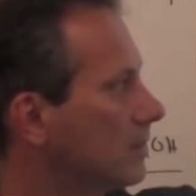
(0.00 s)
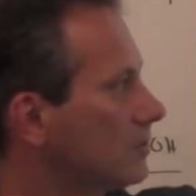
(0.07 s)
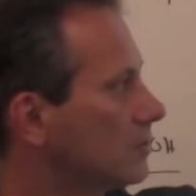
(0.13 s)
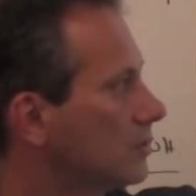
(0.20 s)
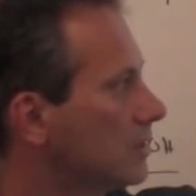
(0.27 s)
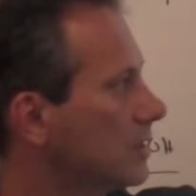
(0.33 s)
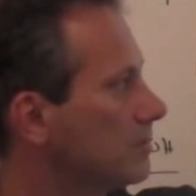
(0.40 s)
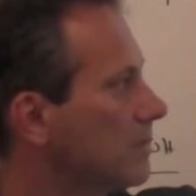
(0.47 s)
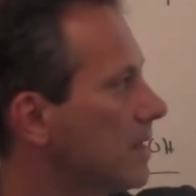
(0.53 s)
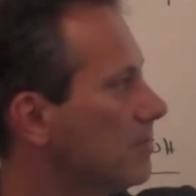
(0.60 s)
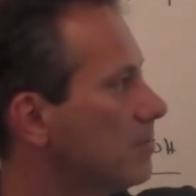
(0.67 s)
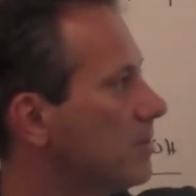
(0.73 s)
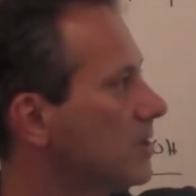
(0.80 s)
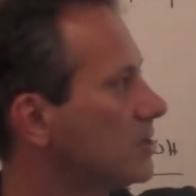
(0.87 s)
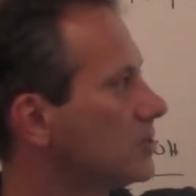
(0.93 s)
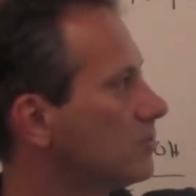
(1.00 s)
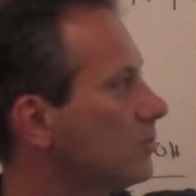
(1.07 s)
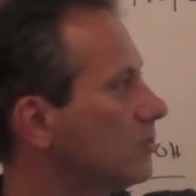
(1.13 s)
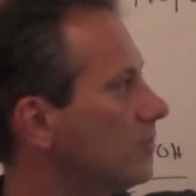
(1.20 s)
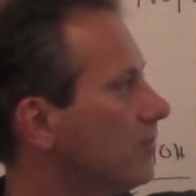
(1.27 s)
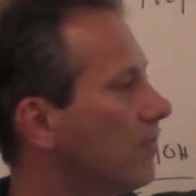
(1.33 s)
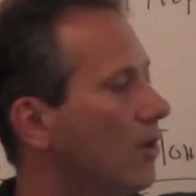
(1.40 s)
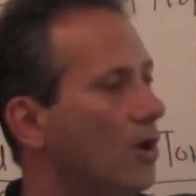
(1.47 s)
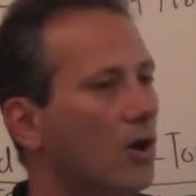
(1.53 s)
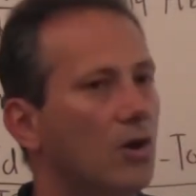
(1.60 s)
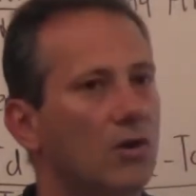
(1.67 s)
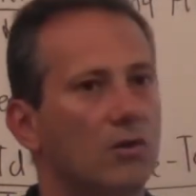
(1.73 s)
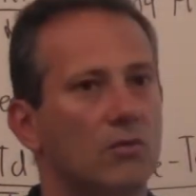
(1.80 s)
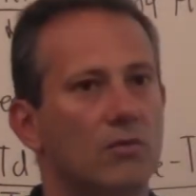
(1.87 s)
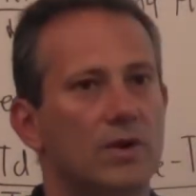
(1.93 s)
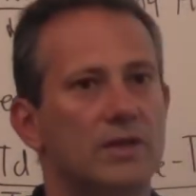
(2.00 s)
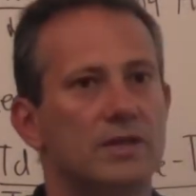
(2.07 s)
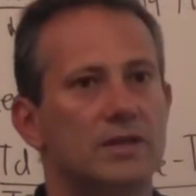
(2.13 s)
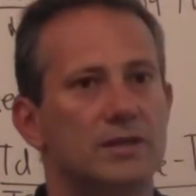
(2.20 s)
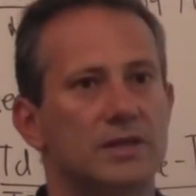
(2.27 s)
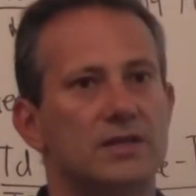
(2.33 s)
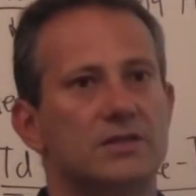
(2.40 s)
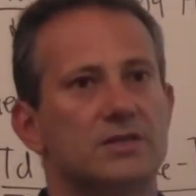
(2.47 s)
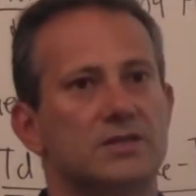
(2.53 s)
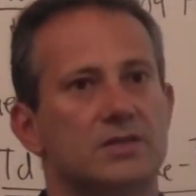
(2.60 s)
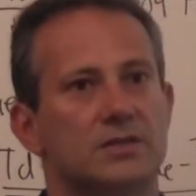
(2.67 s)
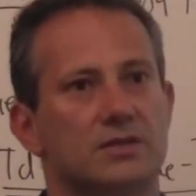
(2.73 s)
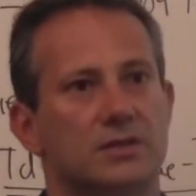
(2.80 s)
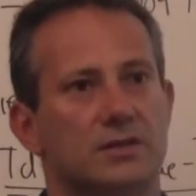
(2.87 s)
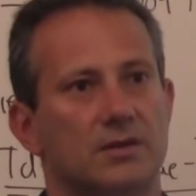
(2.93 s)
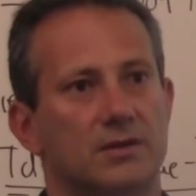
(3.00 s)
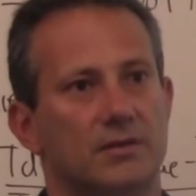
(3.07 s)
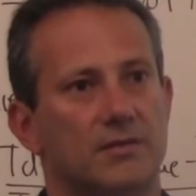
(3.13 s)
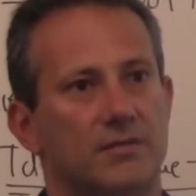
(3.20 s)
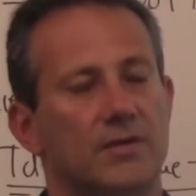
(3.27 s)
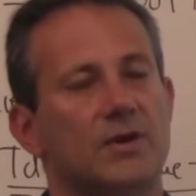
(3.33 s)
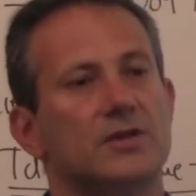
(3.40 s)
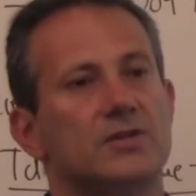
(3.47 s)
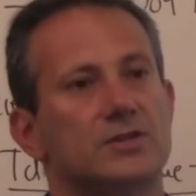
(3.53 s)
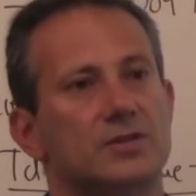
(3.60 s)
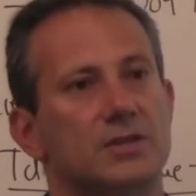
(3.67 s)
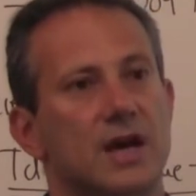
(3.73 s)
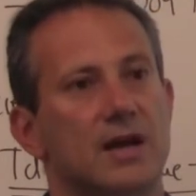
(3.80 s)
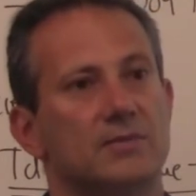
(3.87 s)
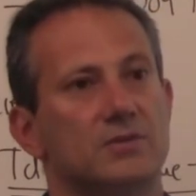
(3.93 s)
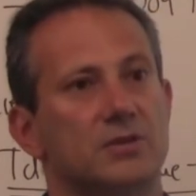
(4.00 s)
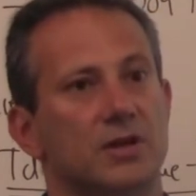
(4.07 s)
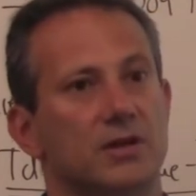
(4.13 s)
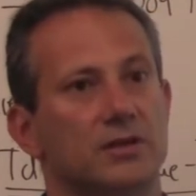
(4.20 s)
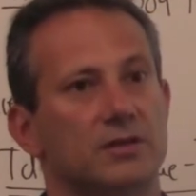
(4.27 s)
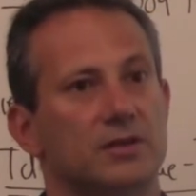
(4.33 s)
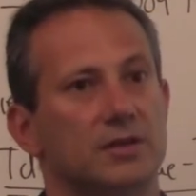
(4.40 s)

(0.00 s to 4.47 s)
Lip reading: so that my burst would fall within this first time slot.